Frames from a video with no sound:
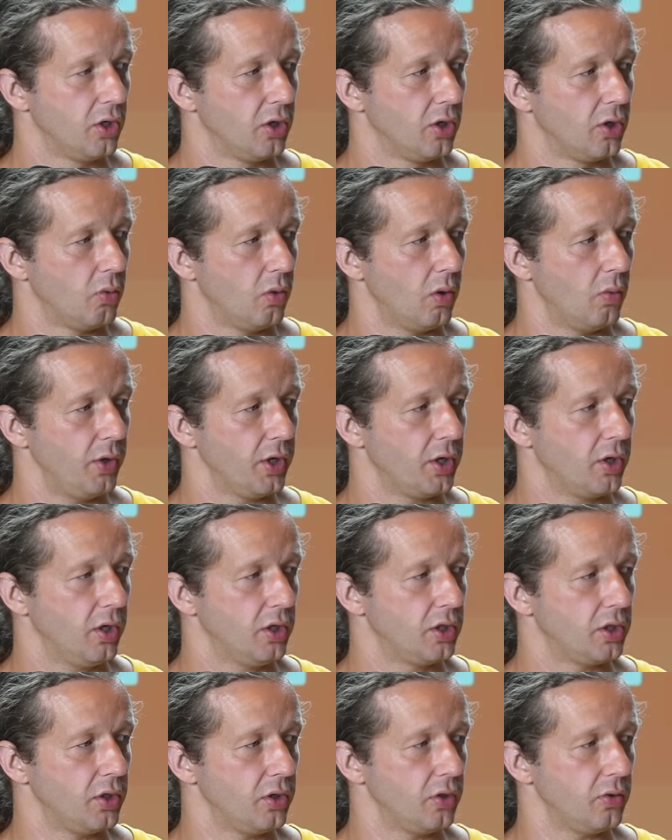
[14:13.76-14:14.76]
what we
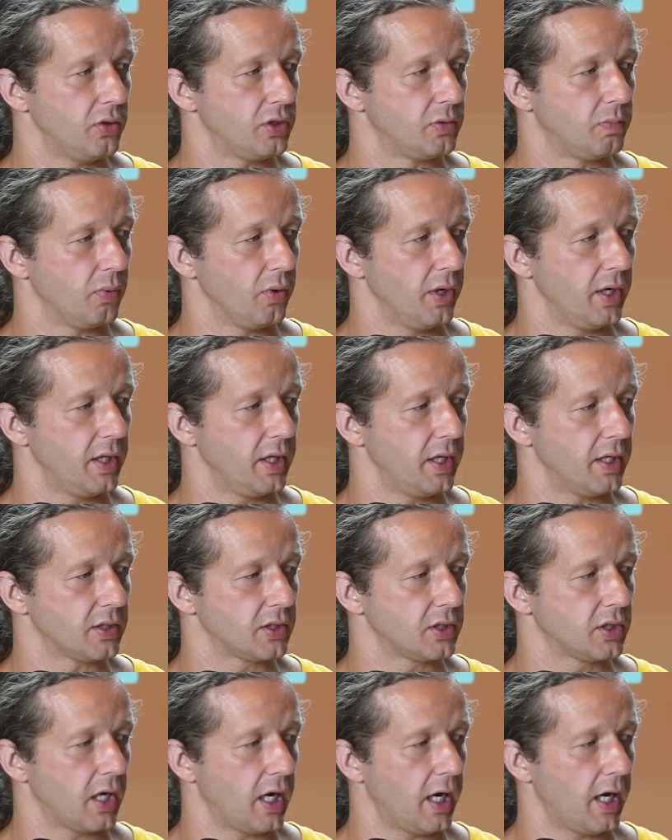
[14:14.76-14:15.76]
could do is bring
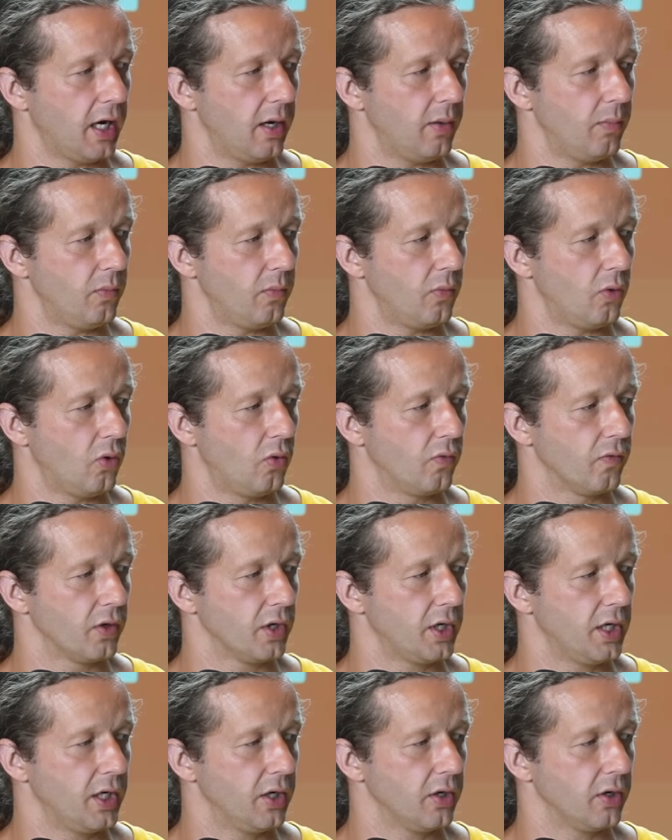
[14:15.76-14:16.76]
this um, over
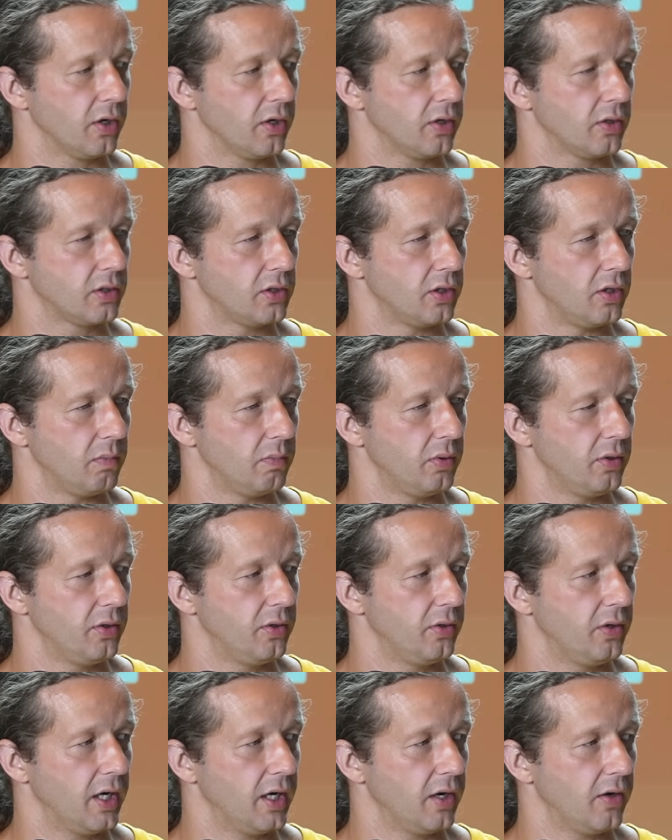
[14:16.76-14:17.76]
here to the
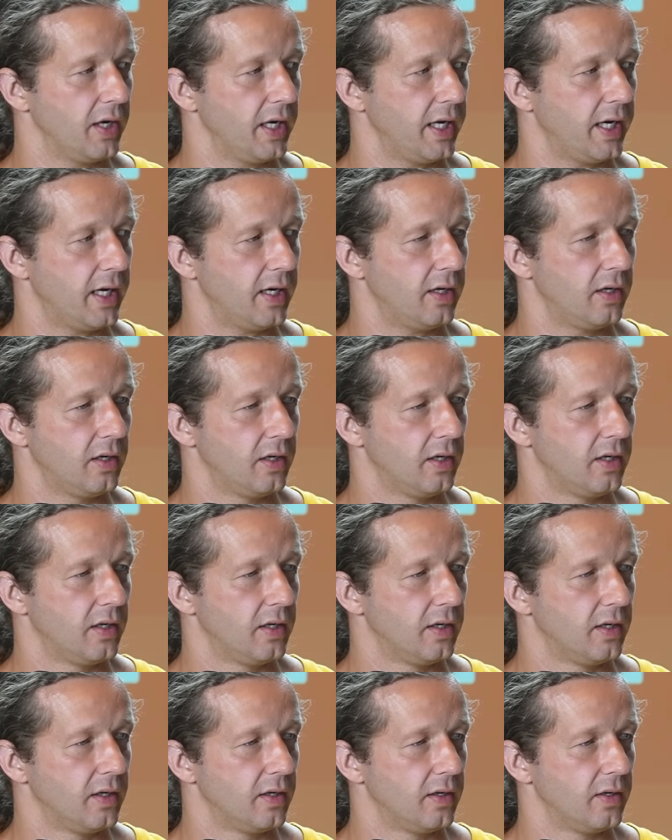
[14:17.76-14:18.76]
blue area,
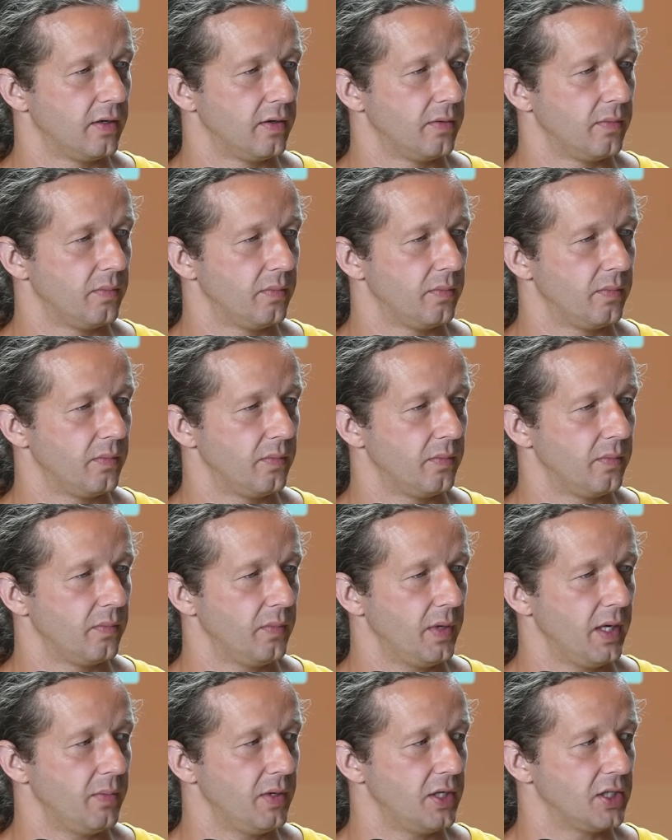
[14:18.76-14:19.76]

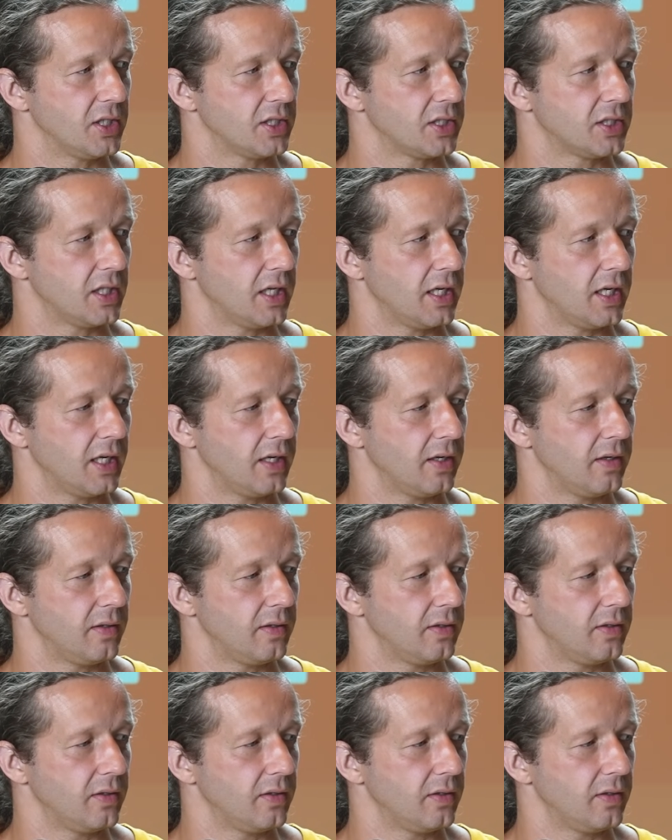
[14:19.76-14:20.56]
maybe just a